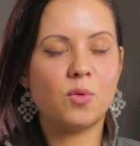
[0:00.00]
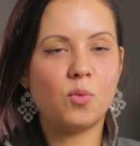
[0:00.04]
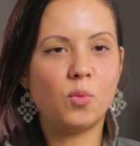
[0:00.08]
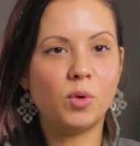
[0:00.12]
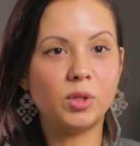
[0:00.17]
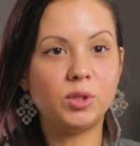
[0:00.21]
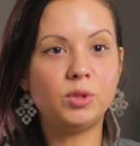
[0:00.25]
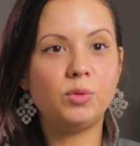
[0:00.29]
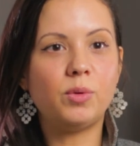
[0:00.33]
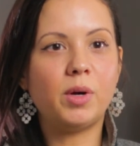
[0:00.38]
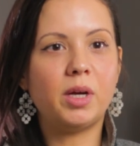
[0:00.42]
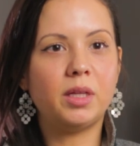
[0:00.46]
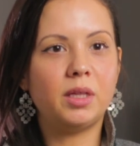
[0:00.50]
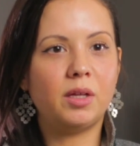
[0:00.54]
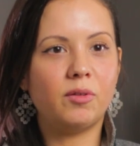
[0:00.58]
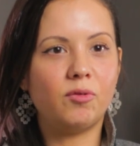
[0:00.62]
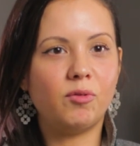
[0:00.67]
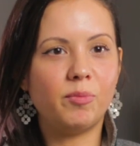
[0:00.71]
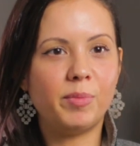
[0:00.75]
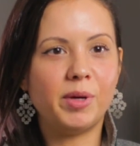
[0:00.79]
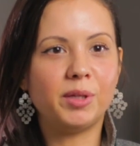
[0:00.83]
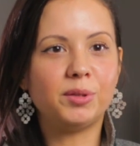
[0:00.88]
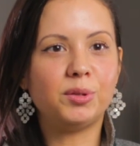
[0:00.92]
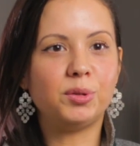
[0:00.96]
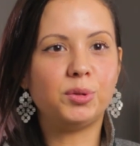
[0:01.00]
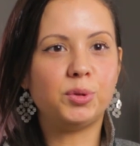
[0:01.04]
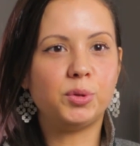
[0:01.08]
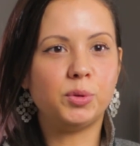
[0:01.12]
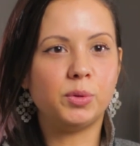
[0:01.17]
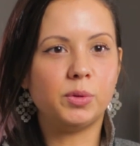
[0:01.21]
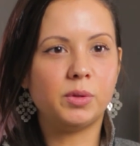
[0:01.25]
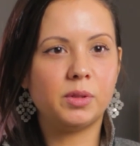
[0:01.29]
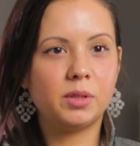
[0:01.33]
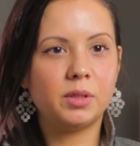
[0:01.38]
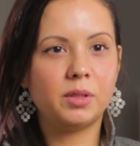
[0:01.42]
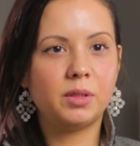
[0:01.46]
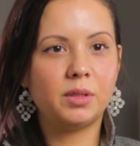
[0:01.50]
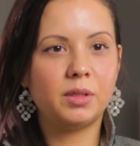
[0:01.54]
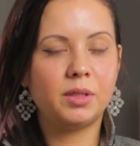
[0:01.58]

What do I love about the truth?